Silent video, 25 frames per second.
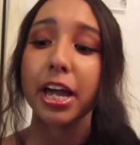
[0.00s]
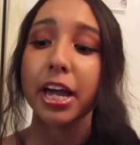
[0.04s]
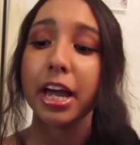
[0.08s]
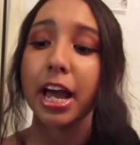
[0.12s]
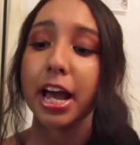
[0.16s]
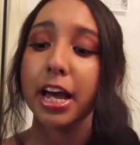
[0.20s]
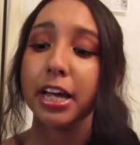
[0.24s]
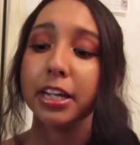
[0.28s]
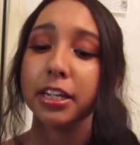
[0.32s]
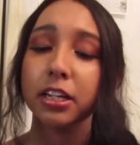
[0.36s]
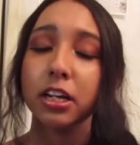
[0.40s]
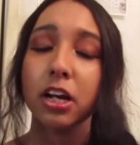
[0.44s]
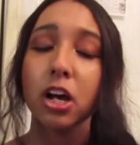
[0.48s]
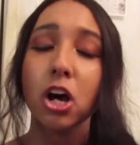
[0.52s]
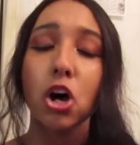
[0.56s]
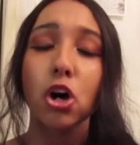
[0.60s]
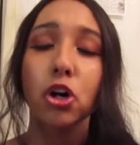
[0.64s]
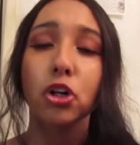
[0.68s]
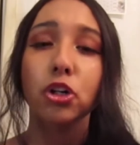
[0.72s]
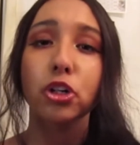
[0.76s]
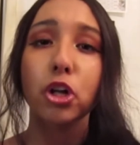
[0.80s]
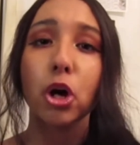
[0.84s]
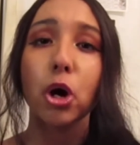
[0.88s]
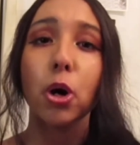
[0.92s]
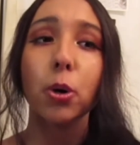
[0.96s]
And
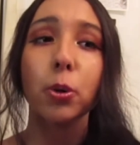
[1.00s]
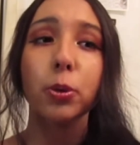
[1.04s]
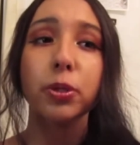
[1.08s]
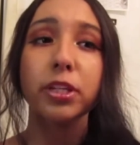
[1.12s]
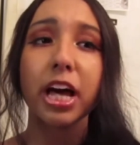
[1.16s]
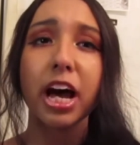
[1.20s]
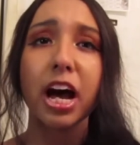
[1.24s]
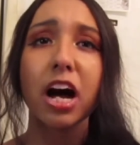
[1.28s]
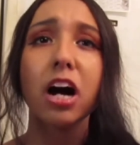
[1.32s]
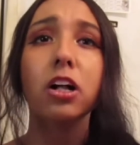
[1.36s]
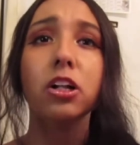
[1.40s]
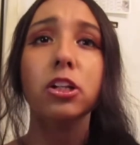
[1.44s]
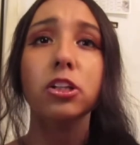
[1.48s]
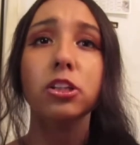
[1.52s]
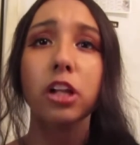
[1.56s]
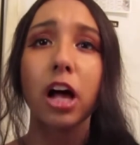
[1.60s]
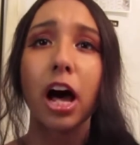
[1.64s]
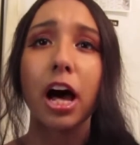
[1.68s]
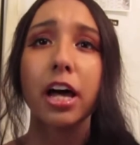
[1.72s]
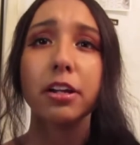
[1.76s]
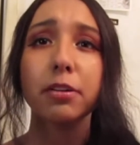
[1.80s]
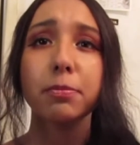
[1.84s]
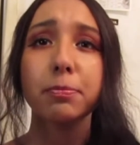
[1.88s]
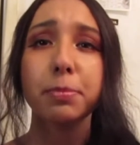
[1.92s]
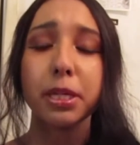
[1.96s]
know that a
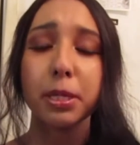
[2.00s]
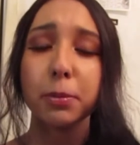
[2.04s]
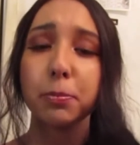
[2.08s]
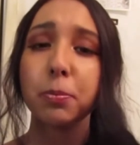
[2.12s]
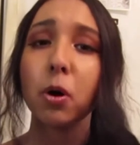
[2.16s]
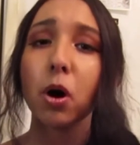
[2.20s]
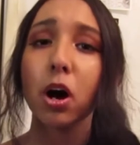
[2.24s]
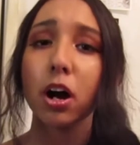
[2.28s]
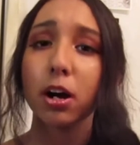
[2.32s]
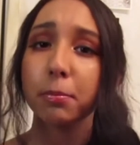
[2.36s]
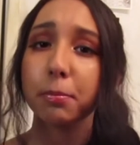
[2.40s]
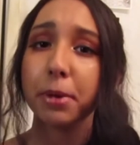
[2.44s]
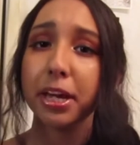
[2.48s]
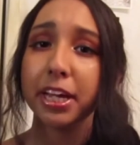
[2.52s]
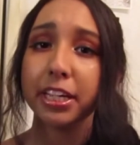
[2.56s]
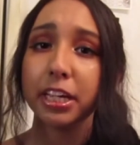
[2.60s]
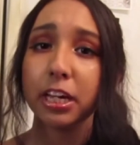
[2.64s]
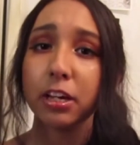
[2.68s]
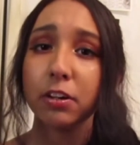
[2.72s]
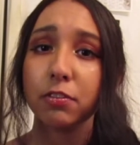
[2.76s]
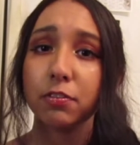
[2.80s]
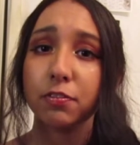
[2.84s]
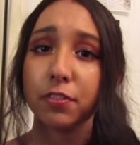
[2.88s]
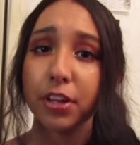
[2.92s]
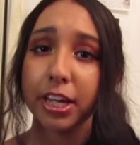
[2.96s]
lot of people are
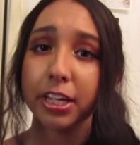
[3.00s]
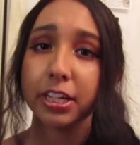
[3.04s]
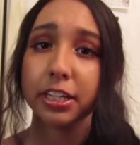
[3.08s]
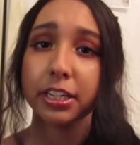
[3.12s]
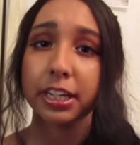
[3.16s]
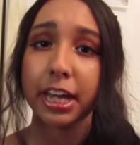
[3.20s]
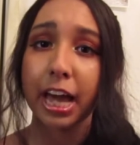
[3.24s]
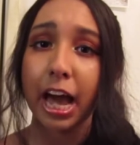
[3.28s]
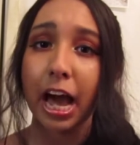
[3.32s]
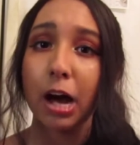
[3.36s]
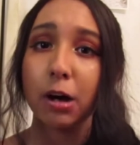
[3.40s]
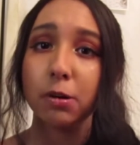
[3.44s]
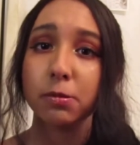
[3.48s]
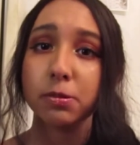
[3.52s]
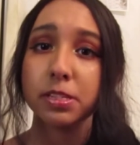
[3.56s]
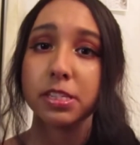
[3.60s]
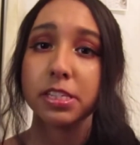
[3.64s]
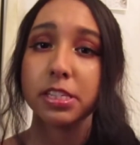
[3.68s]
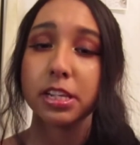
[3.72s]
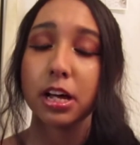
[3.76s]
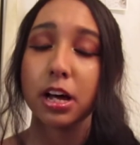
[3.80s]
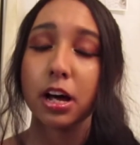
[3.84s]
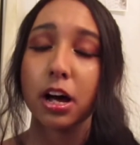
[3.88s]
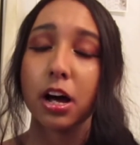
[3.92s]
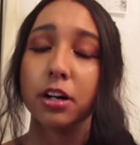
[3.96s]
making fake accounts
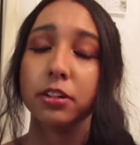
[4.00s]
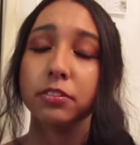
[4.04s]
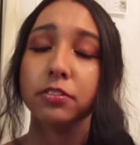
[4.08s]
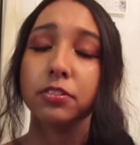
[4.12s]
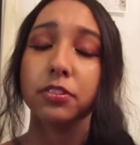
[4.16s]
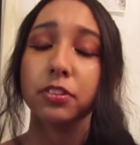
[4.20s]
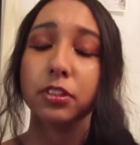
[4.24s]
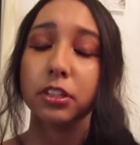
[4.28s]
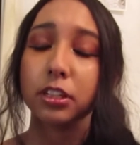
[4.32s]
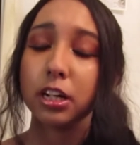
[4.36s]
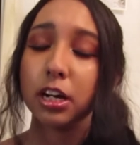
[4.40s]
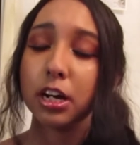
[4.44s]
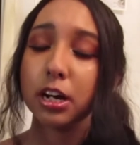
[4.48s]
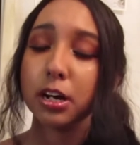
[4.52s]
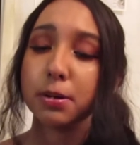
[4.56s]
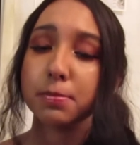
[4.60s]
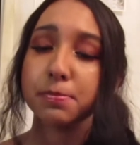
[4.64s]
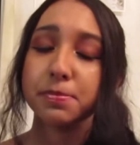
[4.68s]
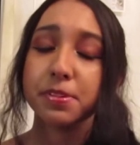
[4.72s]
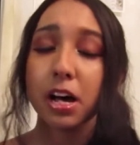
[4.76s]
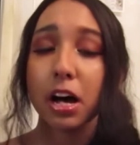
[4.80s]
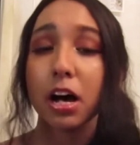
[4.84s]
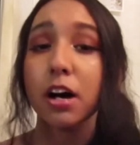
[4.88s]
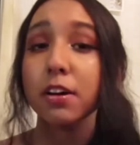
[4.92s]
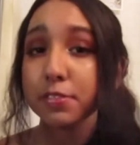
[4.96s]
of
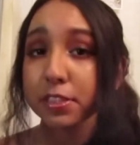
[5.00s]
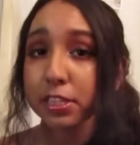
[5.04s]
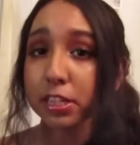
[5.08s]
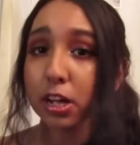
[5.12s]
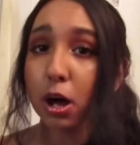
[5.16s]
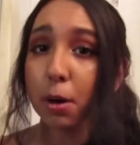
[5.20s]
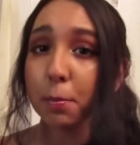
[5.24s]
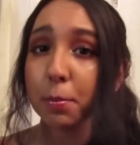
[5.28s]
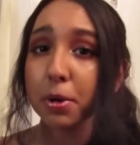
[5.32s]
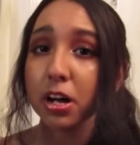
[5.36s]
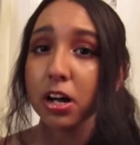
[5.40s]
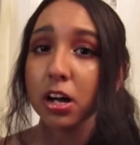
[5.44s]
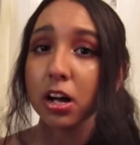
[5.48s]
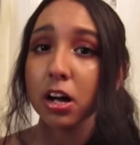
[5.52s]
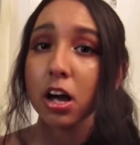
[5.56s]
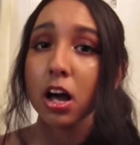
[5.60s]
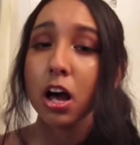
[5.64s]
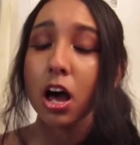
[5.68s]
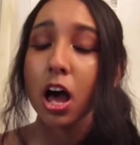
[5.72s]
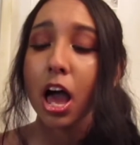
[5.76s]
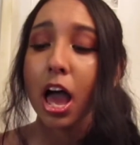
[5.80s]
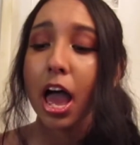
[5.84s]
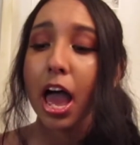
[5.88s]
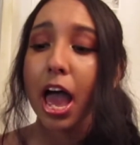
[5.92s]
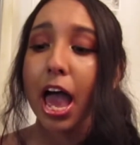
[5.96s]
Salma,
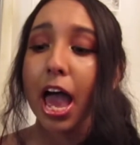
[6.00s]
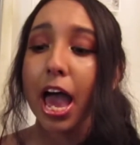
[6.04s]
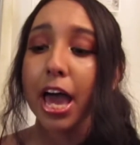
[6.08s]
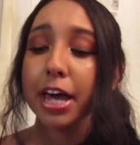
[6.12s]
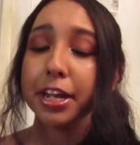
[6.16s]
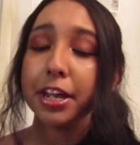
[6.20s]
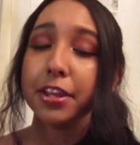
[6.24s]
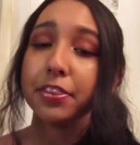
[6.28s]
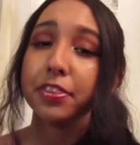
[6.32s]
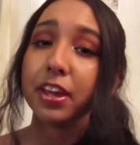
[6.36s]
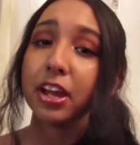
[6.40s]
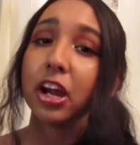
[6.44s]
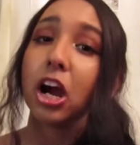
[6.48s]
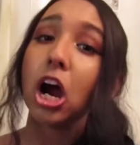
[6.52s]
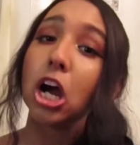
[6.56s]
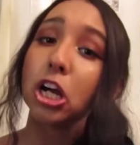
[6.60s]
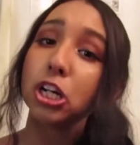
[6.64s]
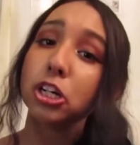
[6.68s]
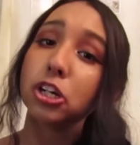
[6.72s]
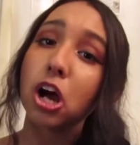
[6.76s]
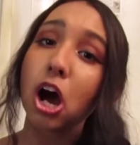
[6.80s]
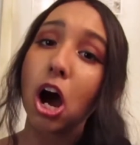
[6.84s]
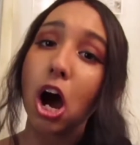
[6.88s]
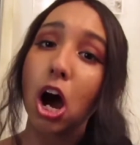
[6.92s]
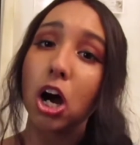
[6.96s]
and they are
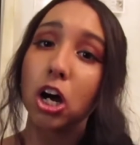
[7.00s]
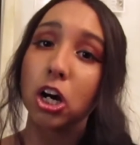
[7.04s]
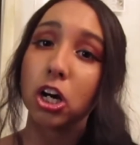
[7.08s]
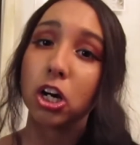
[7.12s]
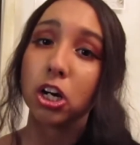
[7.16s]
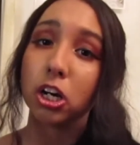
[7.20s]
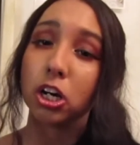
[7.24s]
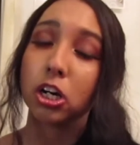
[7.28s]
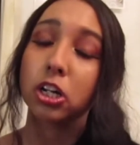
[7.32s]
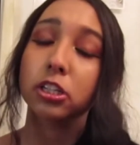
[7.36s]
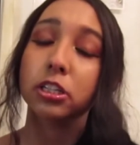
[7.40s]
not her.